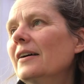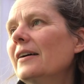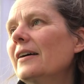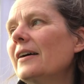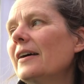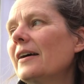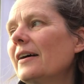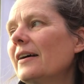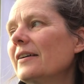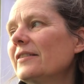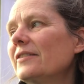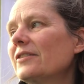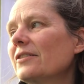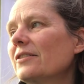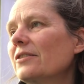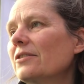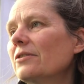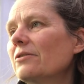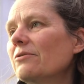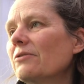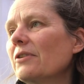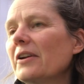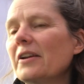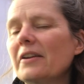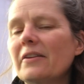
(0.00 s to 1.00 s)
I had to go
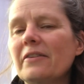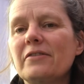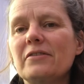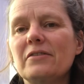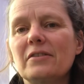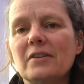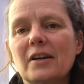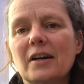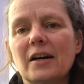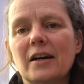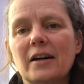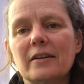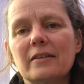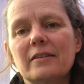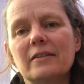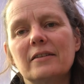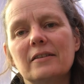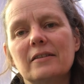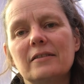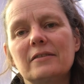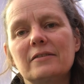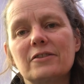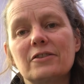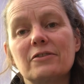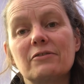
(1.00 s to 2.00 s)
running through the
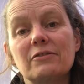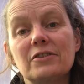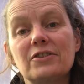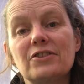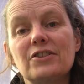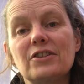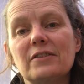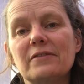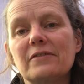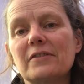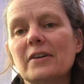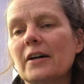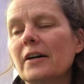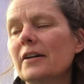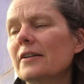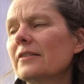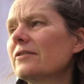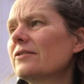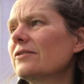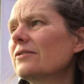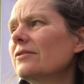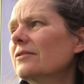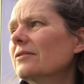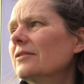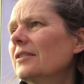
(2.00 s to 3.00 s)
garden to retrieve that.
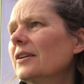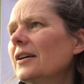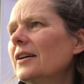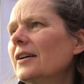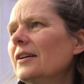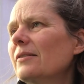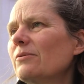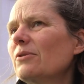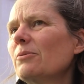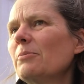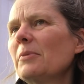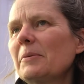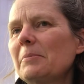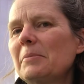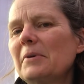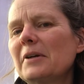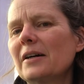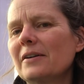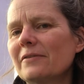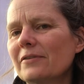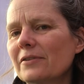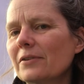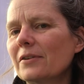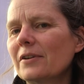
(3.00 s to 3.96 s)
So we'll maybe have a